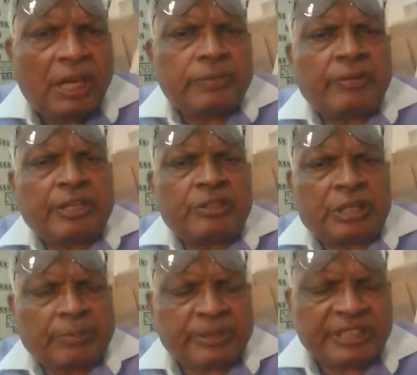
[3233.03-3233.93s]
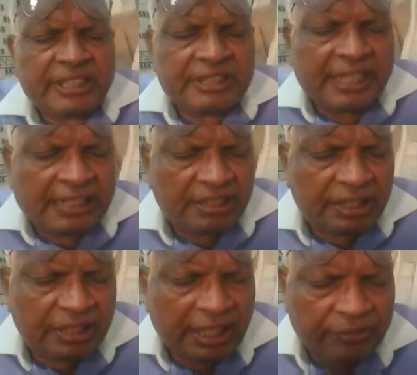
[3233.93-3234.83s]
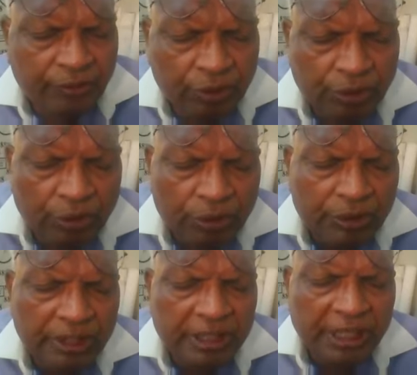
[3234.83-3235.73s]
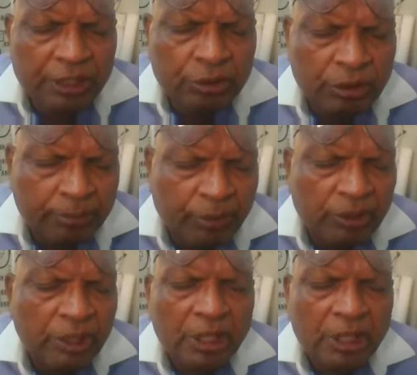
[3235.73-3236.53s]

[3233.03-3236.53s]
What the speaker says: If you want to represent that photo, a link to the report,